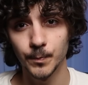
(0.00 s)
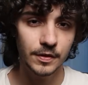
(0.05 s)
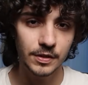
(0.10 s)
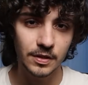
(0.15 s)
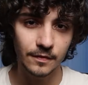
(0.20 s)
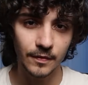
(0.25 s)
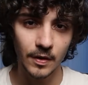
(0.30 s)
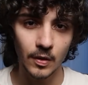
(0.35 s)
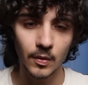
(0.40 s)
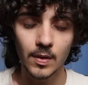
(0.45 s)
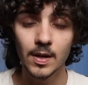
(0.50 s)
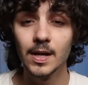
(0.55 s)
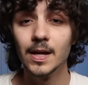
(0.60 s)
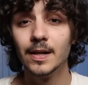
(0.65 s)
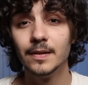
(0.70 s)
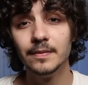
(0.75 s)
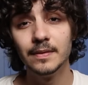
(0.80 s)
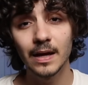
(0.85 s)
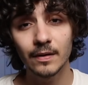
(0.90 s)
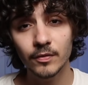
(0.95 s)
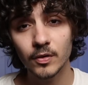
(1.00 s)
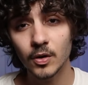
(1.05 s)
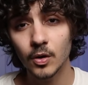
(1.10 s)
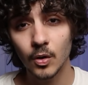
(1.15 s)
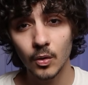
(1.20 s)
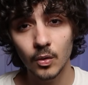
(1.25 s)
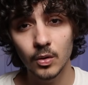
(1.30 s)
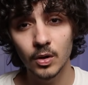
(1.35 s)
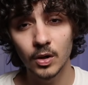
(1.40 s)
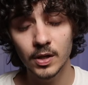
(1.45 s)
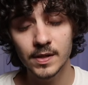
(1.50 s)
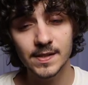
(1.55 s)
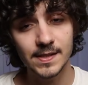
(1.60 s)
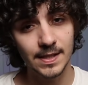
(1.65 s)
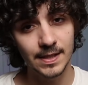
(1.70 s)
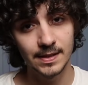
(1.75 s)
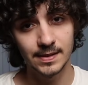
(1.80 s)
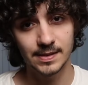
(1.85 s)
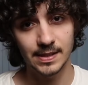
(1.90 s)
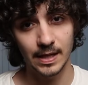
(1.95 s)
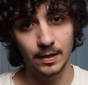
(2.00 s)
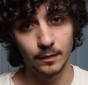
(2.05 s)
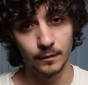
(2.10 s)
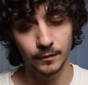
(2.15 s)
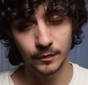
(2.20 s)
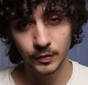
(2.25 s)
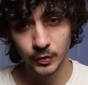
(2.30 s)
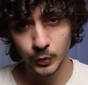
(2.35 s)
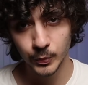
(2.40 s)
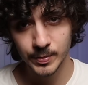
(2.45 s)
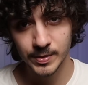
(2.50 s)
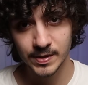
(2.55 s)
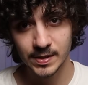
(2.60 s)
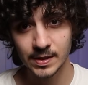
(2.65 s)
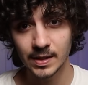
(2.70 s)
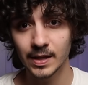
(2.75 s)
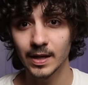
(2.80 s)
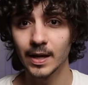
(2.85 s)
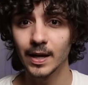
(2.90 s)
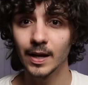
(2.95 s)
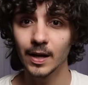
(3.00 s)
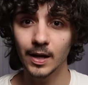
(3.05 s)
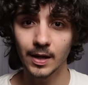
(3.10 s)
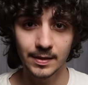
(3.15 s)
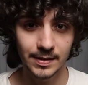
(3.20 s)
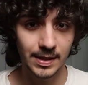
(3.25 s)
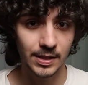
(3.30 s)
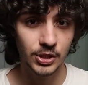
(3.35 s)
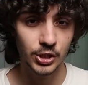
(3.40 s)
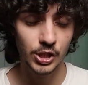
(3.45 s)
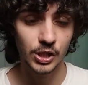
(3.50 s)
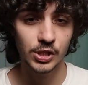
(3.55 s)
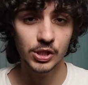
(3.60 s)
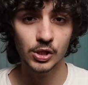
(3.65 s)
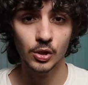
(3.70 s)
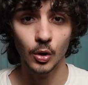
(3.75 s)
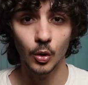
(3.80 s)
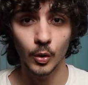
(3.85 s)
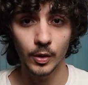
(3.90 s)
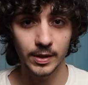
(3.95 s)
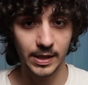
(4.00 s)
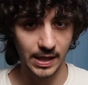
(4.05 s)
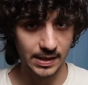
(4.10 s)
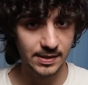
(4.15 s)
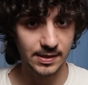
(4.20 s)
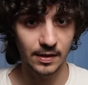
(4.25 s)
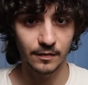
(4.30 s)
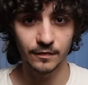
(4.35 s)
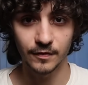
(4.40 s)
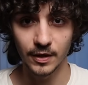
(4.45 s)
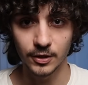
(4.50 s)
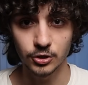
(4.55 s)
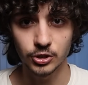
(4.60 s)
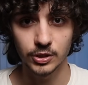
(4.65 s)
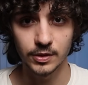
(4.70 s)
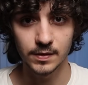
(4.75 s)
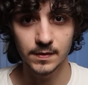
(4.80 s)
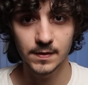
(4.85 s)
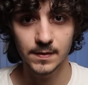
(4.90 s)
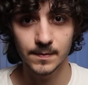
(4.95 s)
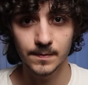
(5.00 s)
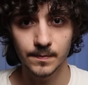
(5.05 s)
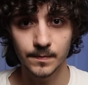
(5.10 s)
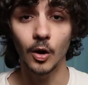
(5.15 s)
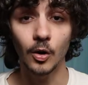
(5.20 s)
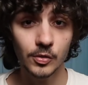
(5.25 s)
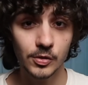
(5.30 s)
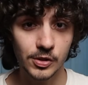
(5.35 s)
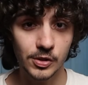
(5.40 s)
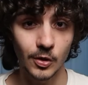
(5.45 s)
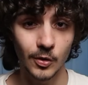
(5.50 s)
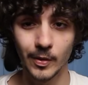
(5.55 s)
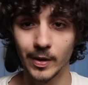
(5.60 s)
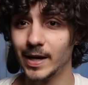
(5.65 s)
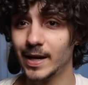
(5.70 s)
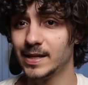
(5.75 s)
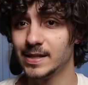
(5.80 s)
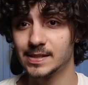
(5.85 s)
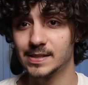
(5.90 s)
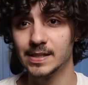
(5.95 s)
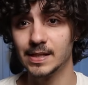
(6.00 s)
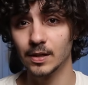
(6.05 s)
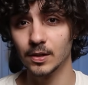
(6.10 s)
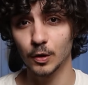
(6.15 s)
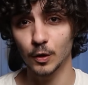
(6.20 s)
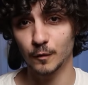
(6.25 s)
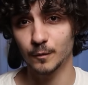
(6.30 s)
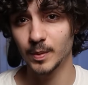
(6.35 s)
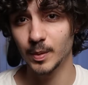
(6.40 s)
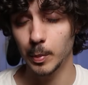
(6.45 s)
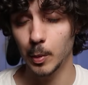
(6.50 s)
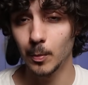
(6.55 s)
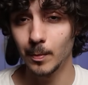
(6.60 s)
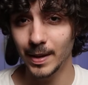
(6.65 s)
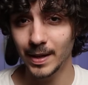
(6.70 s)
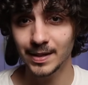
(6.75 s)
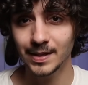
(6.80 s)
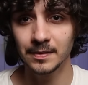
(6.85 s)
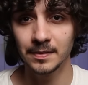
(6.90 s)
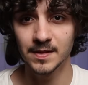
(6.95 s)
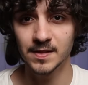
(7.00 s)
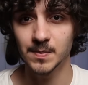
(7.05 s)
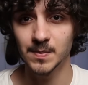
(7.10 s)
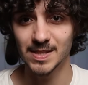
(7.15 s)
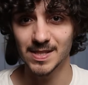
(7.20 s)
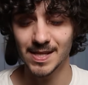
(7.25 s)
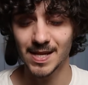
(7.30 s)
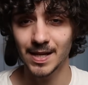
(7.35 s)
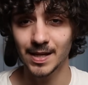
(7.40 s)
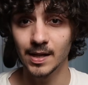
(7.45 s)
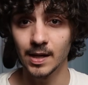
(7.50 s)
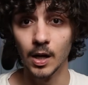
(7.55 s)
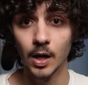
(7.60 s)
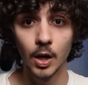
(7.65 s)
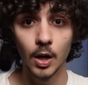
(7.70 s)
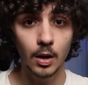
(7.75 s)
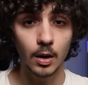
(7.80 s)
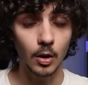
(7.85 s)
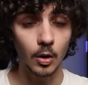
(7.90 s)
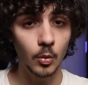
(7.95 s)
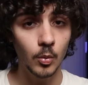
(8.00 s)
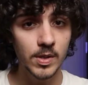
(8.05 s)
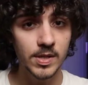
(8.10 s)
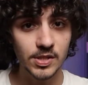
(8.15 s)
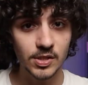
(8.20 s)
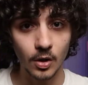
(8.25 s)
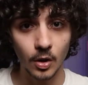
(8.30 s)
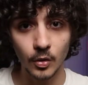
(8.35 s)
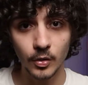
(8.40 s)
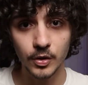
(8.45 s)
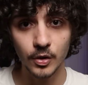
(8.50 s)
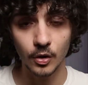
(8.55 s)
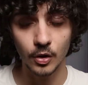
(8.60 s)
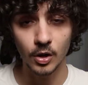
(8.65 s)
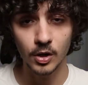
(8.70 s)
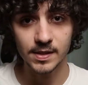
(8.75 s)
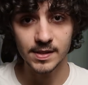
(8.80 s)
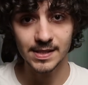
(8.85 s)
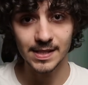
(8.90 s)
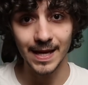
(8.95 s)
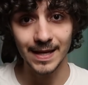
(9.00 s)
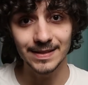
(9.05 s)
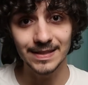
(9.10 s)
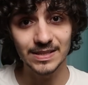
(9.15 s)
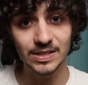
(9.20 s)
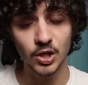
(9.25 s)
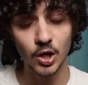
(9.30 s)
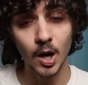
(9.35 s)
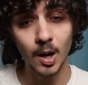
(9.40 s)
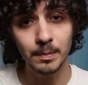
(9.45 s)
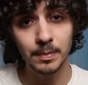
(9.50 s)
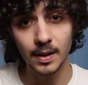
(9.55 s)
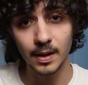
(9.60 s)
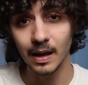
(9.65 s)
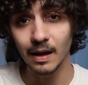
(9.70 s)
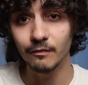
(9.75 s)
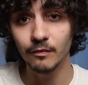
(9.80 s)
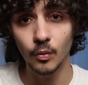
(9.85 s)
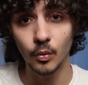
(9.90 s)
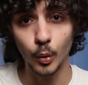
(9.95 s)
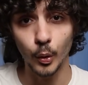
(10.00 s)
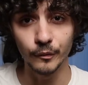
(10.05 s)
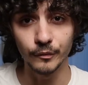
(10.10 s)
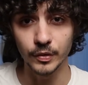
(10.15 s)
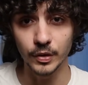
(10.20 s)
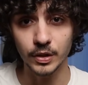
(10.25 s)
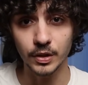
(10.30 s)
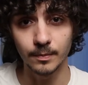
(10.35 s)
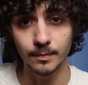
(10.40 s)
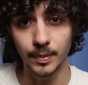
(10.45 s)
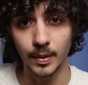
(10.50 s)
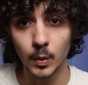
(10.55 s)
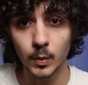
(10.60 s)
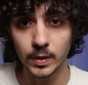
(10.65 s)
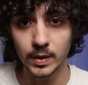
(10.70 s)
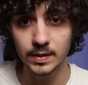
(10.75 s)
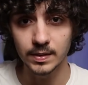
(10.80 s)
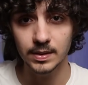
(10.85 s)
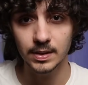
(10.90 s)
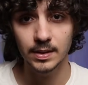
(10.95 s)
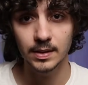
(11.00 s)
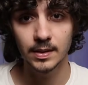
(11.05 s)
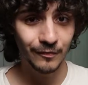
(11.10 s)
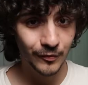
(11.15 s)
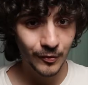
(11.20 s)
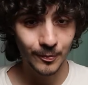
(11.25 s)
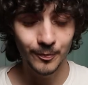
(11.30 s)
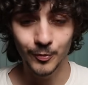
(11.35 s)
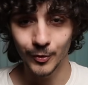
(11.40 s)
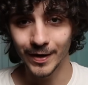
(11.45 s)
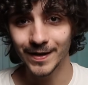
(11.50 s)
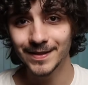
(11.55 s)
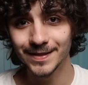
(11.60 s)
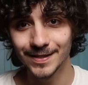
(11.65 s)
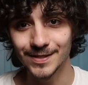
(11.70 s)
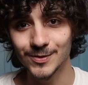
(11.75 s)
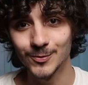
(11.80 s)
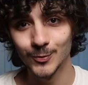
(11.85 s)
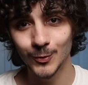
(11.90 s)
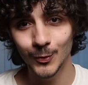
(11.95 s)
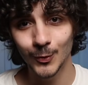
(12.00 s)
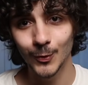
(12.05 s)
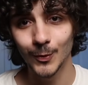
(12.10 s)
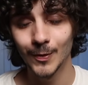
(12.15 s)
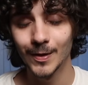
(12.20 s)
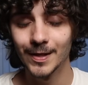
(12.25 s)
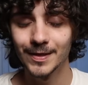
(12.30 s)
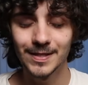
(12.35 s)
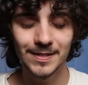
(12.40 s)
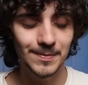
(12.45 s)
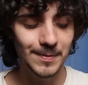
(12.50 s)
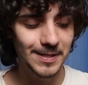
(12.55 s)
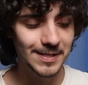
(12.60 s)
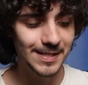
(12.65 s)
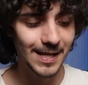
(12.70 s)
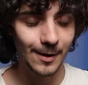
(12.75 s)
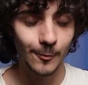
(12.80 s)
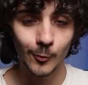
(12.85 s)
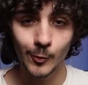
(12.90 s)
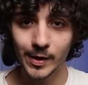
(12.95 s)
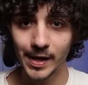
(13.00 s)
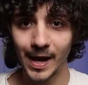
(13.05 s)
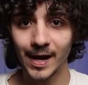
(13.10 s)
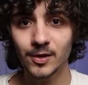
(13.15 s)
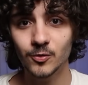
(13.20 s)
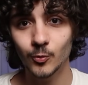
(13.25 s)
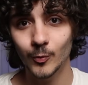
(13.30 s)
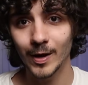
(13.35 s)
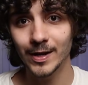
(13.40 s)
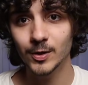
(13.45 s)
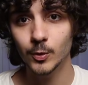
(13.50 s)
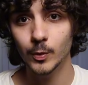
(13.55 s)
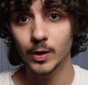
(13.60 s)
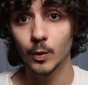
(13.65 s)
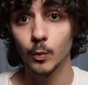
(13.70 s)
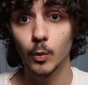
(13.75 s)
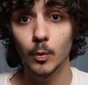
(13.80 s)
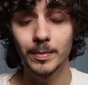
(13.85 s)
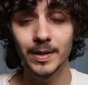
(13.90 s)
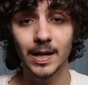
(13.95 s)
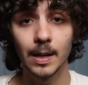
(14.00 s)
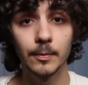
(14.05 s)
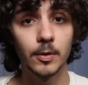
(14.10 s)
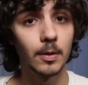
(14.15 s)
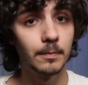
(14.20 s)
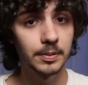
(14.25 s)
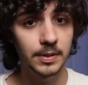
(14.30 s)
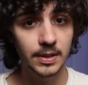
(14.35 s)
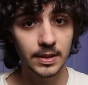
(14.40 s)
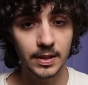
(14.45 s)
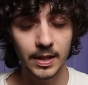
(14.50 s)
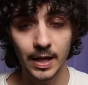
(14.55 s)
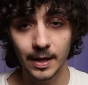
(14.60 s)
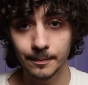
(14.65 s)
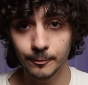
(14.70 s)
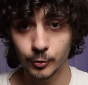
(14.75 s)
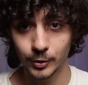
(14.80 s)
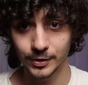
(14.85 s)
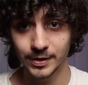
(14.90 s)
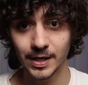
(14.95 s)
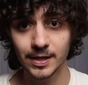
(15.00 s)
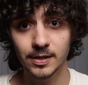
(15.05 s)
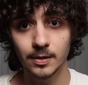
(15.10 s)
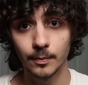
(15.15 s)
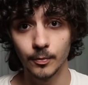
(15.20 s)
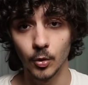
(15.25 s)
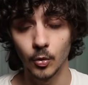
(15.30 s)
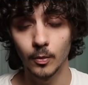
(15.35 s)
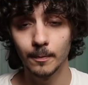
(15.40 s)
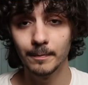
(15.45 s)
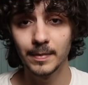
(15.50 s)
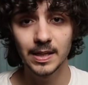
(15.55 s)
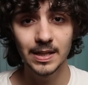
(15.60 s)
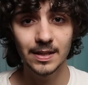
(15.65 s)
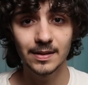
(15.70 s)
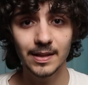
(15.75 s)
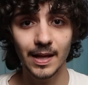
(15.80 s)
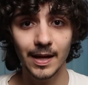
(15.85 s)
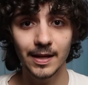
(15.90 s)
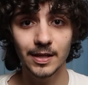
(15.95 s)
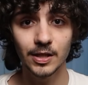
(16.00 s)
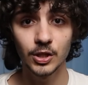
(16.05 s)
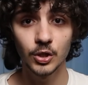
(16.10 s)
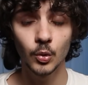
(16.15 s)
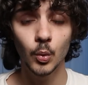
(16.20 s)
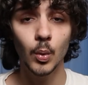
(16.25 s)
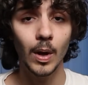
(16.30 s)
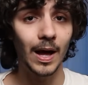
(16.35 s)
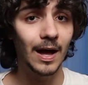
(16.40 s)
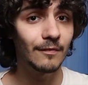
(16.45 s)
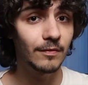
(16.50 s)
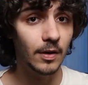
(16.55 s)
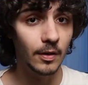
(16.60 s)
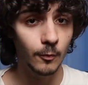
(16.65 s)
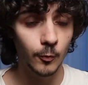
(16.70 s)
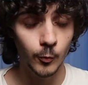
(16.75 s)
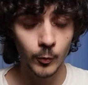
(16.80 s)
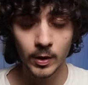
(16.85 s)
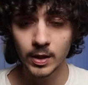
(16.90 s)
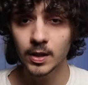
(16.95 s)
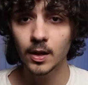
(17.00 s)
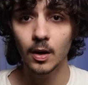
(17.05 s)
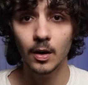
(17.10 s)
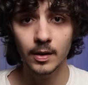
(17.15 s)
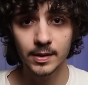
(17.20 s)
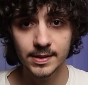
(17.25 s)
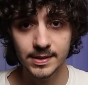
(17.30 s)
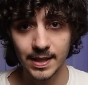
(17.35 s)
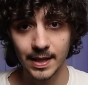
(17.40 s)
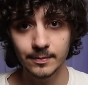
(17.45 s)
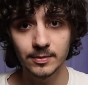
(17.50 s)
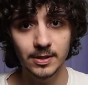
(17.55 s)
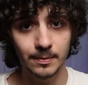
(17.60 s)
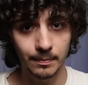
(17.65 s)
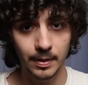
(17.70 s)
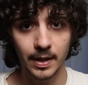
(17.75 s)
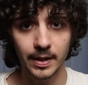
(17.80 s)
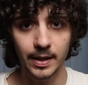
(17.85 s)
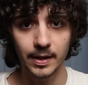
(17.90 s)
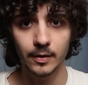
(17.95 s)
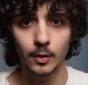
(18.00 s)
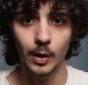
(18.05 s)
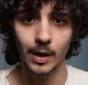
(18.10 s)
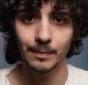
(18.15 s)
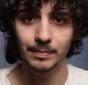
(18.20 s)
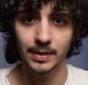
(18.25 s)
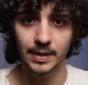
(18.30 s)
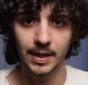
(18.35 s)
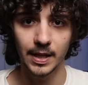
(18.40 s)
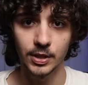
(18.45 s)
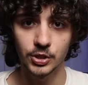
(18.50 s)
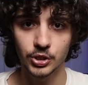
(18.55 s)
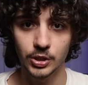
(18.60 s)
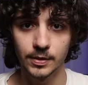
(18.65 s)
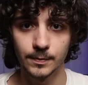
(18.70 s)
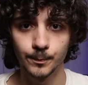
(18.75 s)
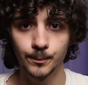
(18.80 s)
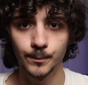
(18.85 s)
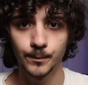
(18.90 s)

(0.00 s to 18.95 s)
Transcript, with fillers: First of all, never call hooks inside of loops, conditions, or nested functions. Also, and I see a lot of people making this mistake, always call your hooks at the top level of your component. If you break this rule, this means that React rendering will become completely unpredictable, meaning that you'll have a really hard time debugging your application.